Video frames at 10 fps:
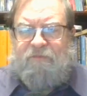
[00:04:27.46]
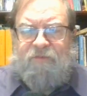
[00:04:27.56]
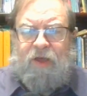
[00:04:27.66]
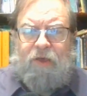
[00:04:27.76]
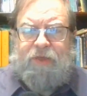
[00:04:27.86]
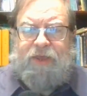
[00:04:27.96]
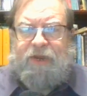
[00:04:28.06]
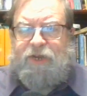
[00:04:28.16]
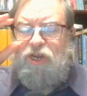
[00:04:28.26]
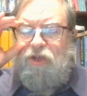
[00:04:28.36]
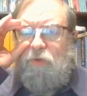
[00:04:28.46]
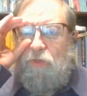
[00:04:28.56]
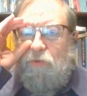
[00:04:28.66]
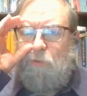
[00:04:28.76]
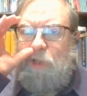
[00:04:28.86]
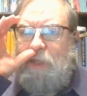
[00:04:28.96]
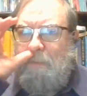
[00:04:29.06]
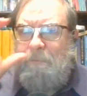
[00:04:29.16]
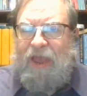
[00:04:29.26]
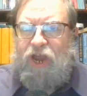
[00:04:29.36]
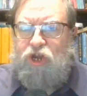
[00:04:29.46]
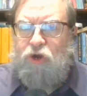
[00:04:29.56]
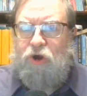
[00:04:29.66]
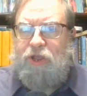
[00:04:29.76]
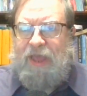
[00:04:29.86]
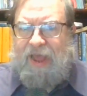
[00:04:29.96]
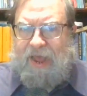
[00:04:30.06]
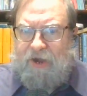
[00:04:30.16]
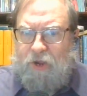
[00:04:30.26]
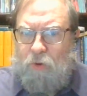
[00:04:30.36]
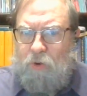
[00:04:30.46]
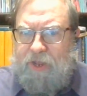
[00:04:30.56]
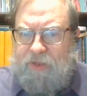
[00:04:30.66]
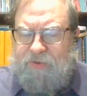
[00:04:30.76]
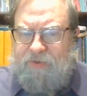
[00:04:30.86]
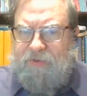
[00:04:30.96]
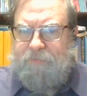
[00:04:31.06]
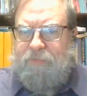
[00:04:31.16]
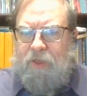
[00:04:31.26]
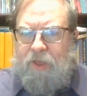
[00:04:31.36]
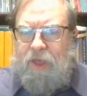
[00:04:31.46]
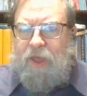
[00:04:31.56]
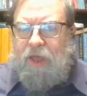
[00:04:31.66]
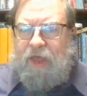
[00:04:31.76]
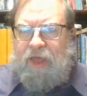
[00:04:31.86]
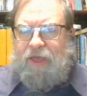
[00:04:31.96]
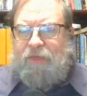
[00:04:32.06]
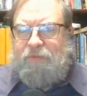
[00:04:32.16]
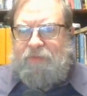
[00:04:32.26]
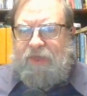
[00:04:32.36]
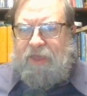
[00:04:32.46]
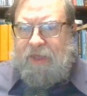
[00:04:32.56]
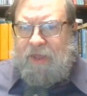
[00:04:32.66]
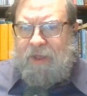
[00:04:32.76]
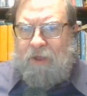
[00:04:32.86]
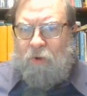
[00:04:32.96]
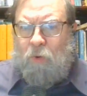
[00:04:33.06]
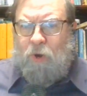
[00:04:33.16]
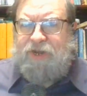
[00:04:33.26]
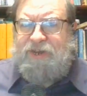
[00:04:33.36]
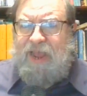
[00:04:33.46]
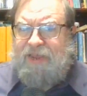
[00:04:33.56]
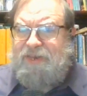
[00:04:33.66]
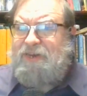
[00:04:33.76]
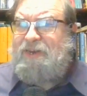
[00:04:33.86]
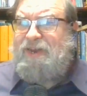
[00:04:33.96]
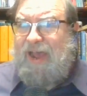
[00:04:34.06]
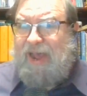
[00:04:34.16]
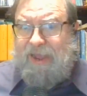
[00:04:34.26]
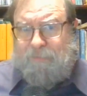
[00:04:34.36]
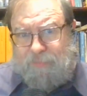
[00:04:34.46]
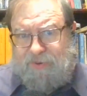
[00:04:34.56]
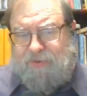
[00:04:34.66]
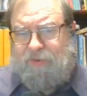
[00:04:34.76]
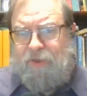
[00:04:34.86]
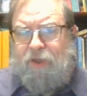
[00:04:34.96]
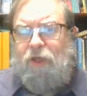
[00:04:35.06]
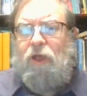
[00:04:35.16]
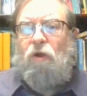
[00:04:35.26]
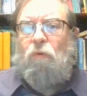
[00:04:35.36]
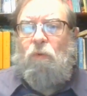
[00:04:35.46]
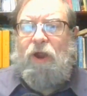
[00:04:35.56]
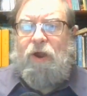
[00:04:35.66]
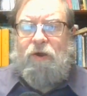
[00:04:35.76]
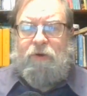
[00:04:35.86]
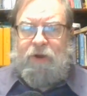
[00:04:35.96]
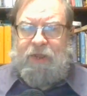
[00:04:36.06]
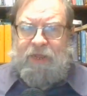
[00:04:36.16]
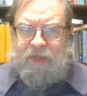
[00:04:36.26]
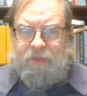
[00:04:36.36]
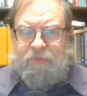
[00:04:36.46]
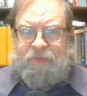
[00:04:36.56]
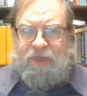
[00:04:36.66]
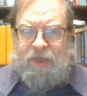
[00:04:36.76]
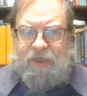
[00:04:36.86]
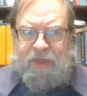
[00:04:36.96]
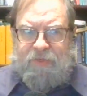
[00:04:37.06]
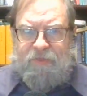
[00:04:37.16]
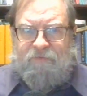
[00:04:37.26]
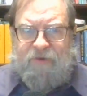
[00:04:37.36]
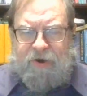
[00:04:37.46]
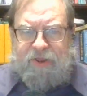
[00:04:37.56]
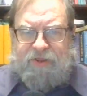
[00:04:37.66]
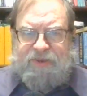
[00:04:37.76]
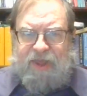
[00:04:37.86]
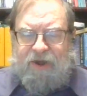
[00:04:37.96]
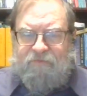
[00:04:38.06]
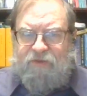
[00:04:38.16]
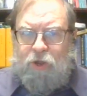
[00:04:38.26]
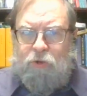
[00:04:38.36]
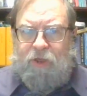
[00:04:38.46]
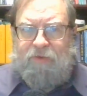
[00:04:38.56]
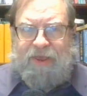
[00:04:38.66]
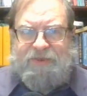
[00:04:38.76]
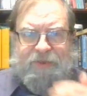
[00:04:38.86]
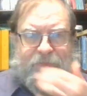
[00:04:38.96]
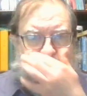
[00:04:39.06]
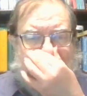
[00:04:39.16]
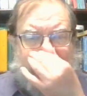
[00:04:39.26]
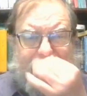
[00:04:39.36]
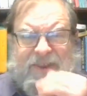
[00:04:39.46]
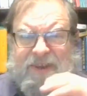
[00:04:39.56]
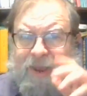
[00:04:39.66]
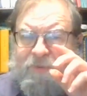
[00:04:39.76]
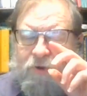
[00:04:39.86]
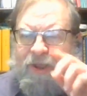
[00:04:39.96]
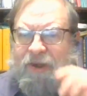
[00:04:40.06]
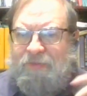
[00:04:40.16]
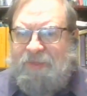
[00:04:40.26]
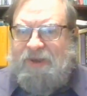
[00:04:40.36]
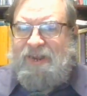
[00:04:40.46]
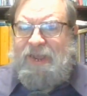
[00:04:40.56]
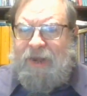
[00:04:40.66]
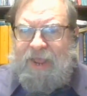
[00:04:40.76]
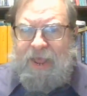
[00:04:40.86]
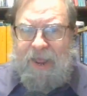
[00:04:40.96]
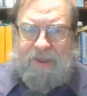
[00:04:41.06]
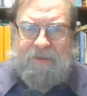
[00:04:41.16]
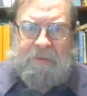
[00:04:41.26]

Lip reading: fall into 3 major categories, or text types, where the variants kind of coalesce, and these text types are kind of the DNA